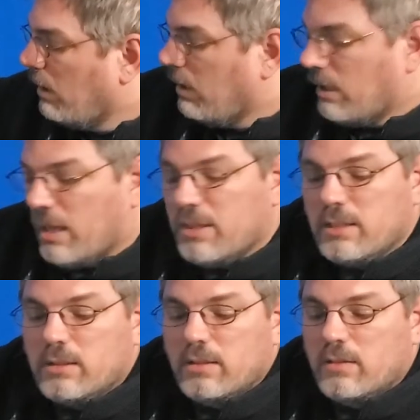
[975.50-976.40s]
And I
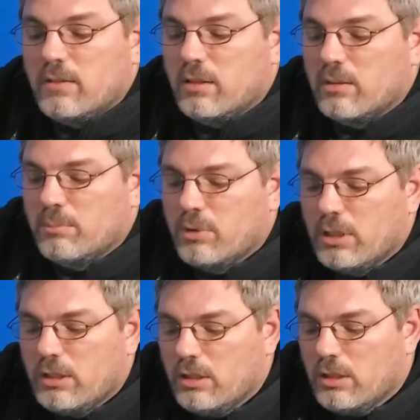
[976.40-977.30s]
think this is looking pretty
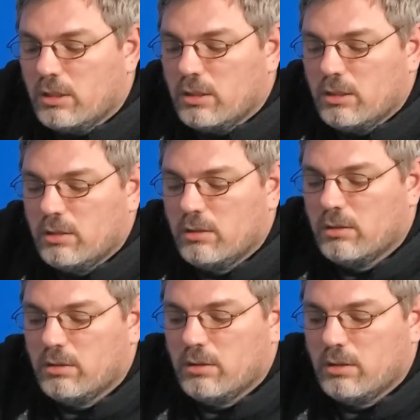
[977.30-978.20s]
good.
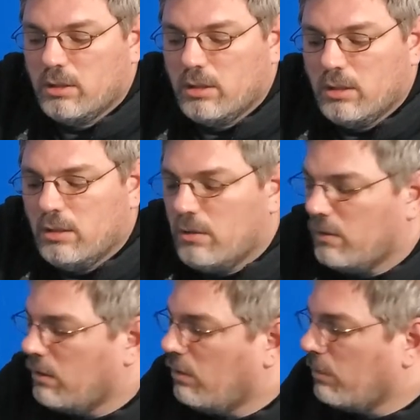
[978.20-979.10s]

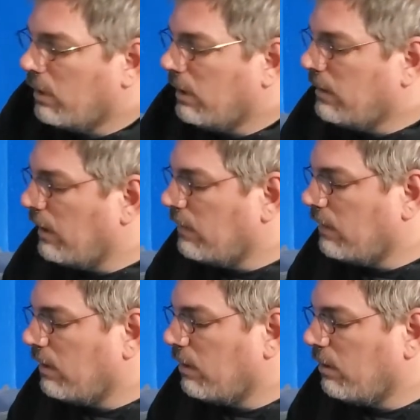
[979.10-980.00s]
So we're going to test
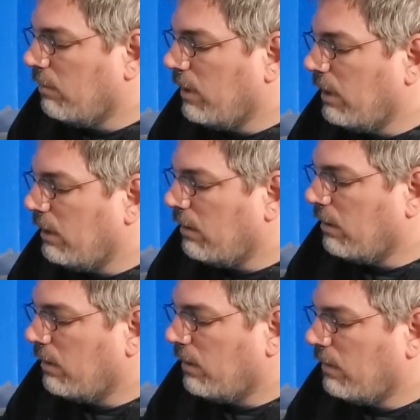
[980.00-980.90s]
it here in a minute
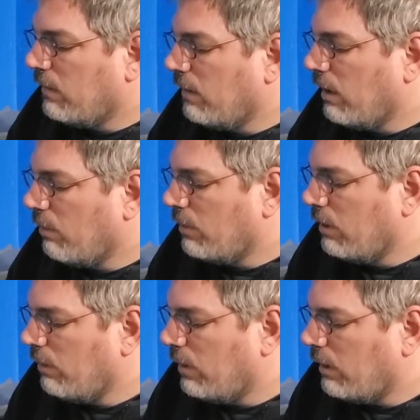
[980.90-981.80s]
and see how we're
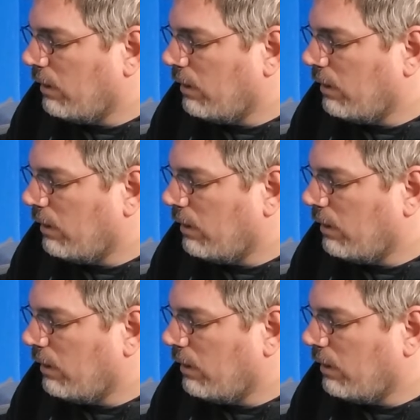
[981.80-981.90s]
doing.